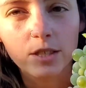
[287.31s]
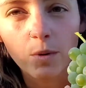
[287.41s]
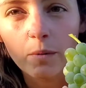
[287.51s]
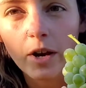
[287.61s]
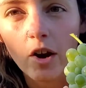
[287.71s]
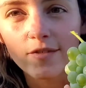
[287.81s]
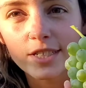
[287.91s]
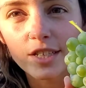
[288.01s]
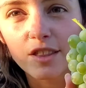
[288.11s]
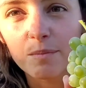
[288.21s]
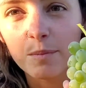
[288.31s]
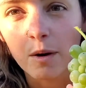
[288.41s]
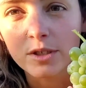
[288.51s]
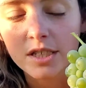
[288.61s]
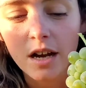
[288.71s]
It's what we harvested the
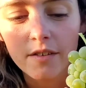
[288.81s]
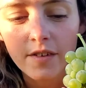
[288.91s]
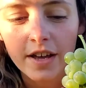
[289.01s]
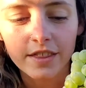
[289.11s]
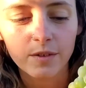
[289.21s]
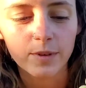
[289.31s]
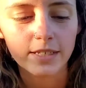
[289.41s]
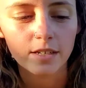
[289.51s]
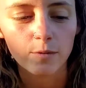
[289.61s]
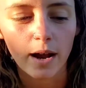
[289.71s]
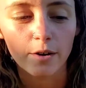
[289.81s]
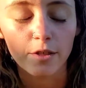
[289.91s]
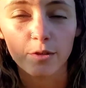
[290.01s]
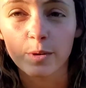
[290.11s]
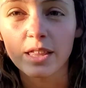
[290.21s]
most of. I think we did
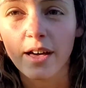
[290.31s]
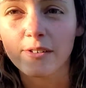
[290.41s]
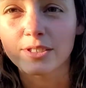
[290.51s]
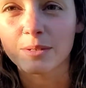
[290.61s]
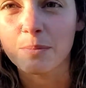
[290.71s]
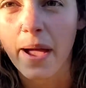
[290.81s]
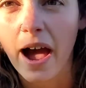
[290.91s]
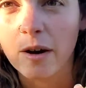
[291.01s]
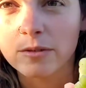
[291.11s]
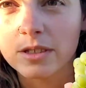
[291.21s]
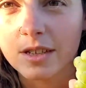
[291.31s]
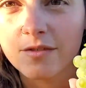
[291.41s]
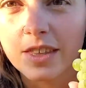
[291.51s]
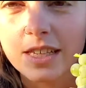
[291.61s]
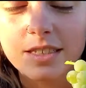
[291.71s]
around three thousand pounds
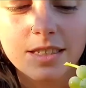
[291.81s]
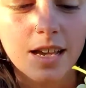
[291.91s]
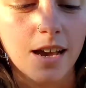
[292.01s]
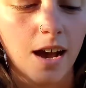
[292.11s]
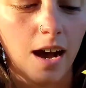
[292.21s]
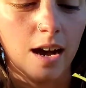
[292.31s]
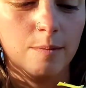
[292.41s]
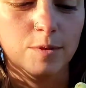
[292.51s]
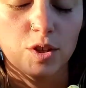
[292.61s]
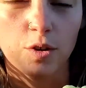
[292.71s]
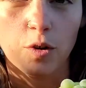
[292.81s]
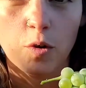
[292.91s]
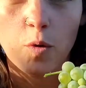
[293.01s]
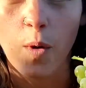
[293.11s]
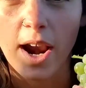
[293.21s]
of this, um,
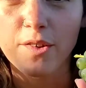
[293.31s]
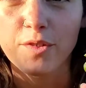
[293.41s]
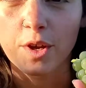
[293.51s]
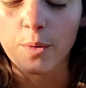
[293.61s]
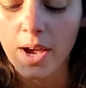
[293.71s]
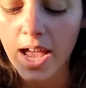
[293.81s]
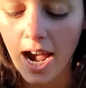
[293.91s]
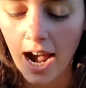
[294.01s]
so quite a few.